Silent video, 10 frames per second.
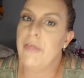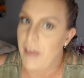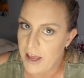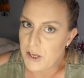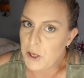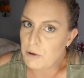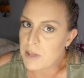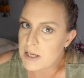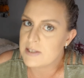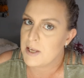Thank you,
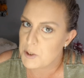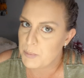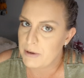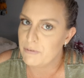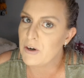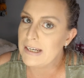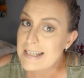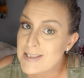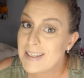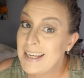Lux S B, for
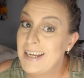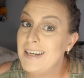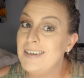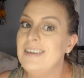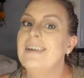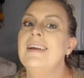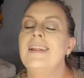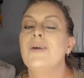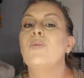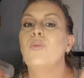listening.
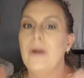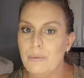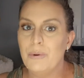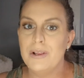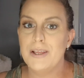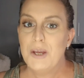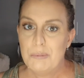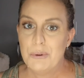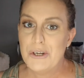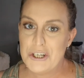We really
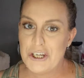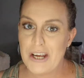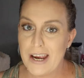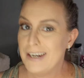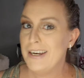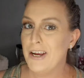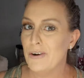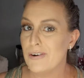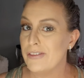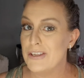appreciate it
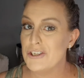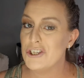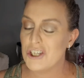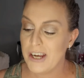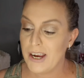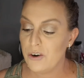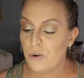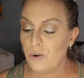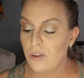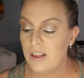here on this
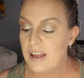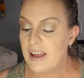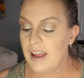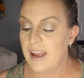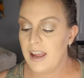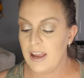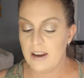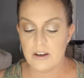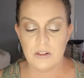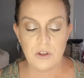channel.
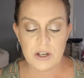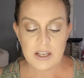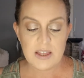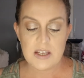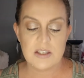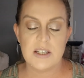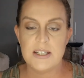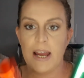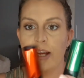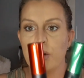And look at these
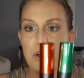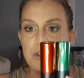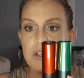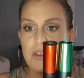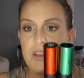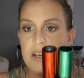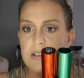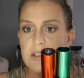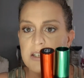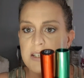containers.
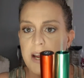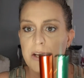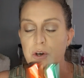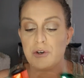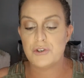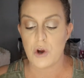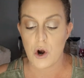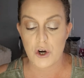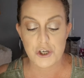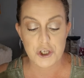These containers
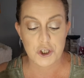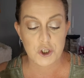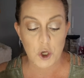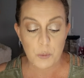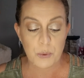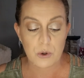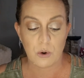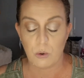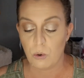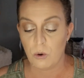are super
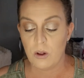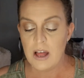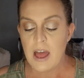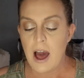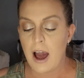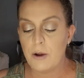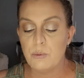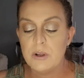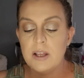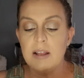cool. I
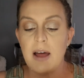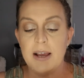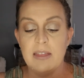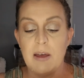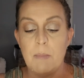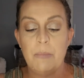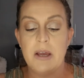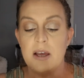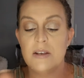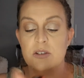really like them
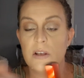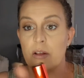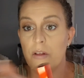because